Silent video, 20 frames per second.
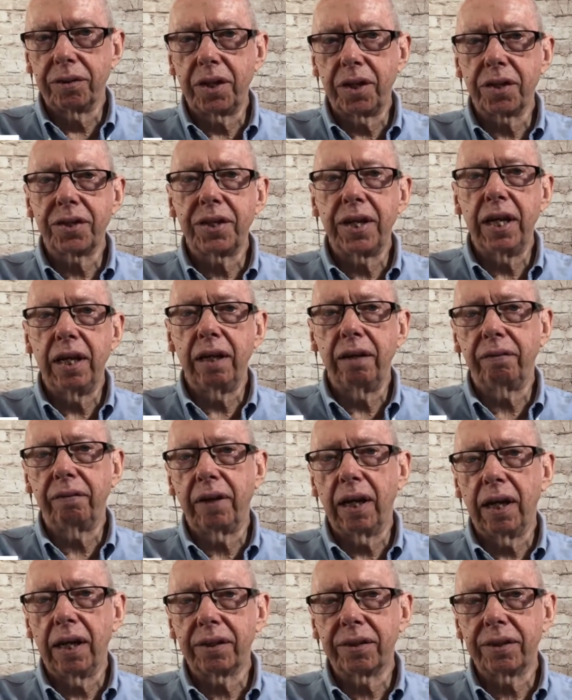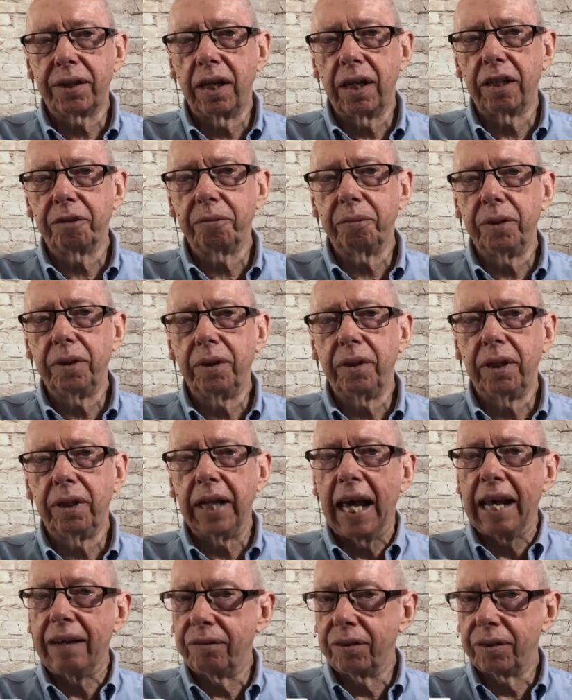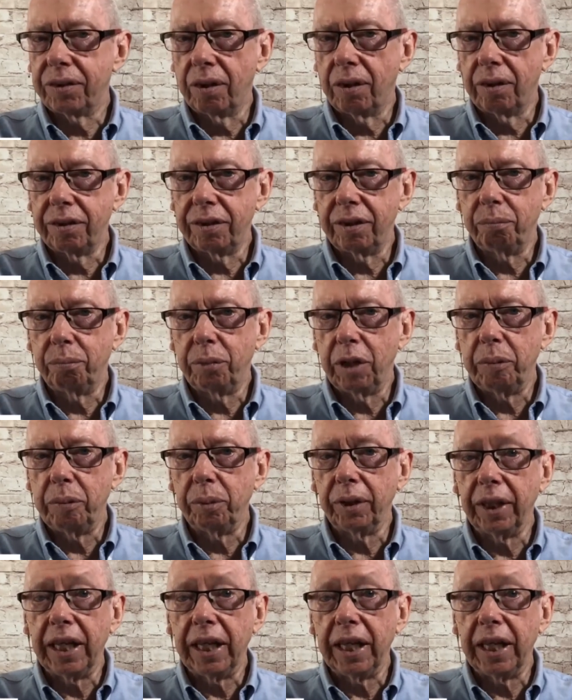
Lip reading: just ahead of car salesmen and advertising people,